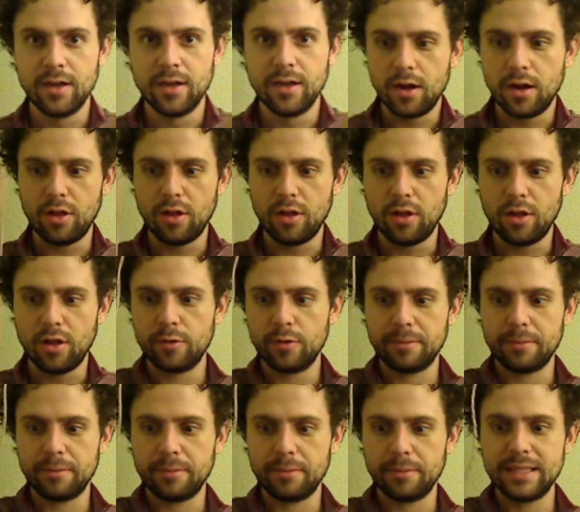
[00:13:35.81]
along with
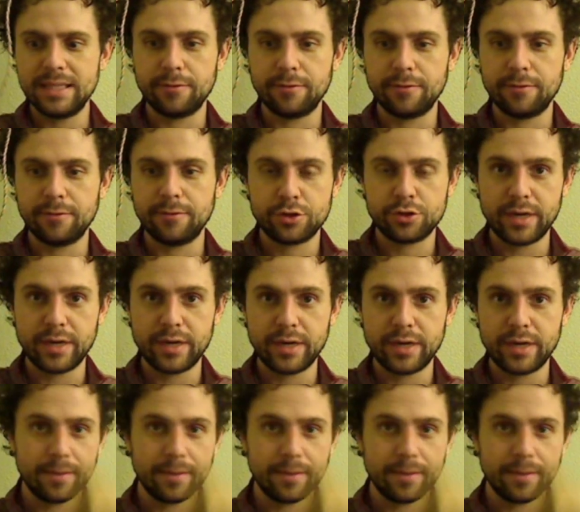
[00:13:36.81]
a piece of string,